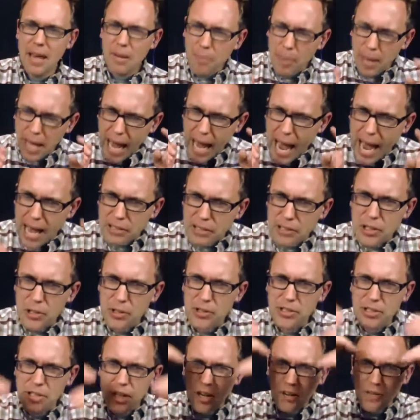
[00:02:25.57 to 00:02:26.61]
But ask
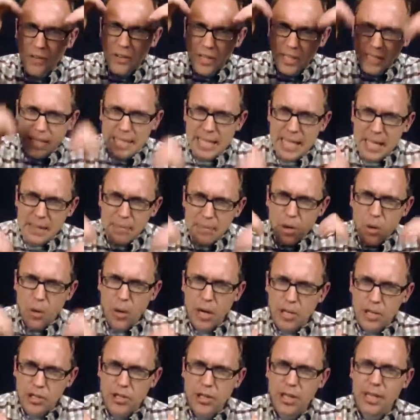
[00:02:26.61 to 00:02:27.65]
yourself the deep
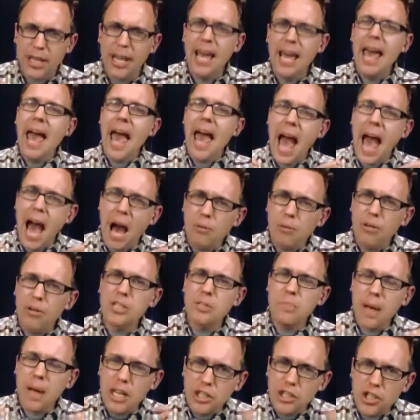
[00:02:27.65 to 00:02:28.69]
question, how is
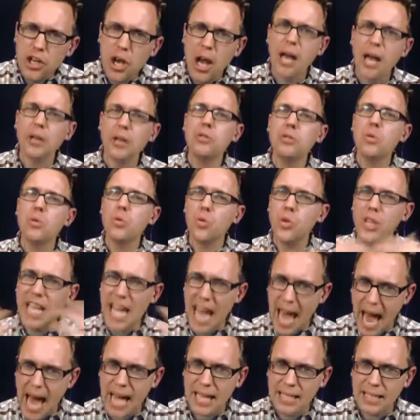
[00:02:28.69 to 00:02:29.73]
my child
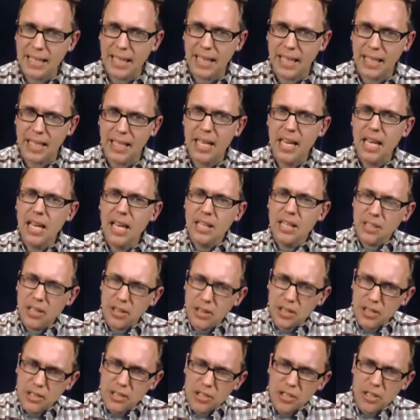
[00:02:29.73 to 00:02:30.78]
reacting to
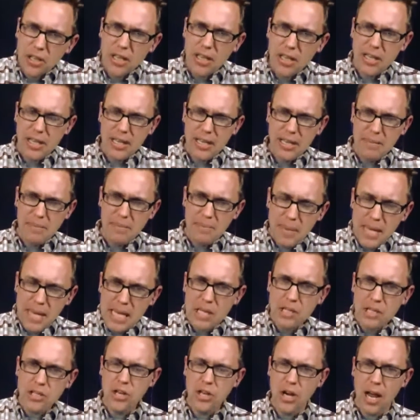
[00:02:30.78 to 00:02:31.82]
this
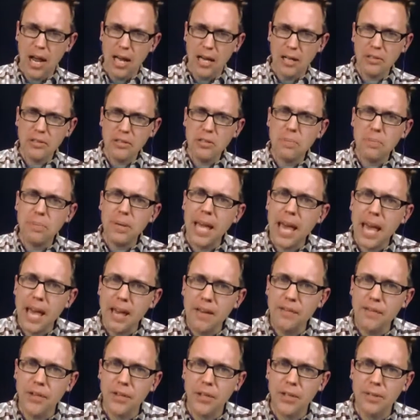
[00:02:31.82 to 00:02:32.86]
mean child's
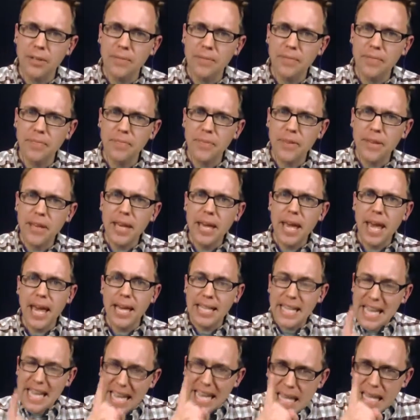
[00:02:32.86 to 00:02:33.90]
behavior?
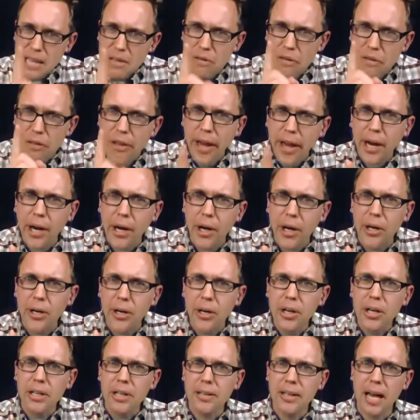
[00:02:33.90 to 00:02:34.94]
And in there
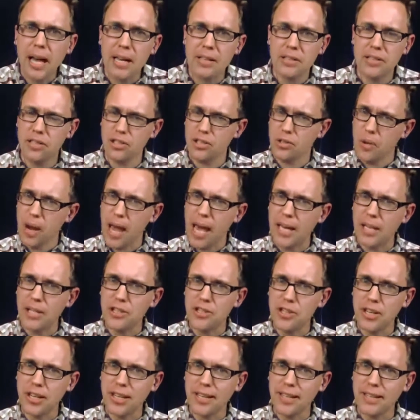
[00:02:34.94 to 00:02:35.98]
lies
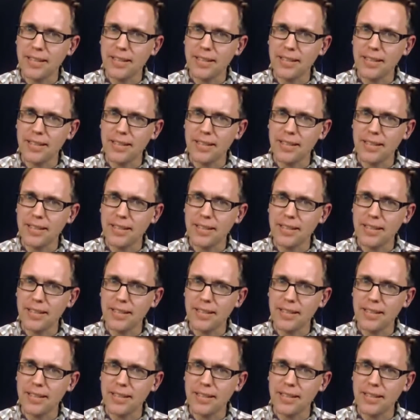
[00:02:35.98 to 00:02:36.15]
strategy.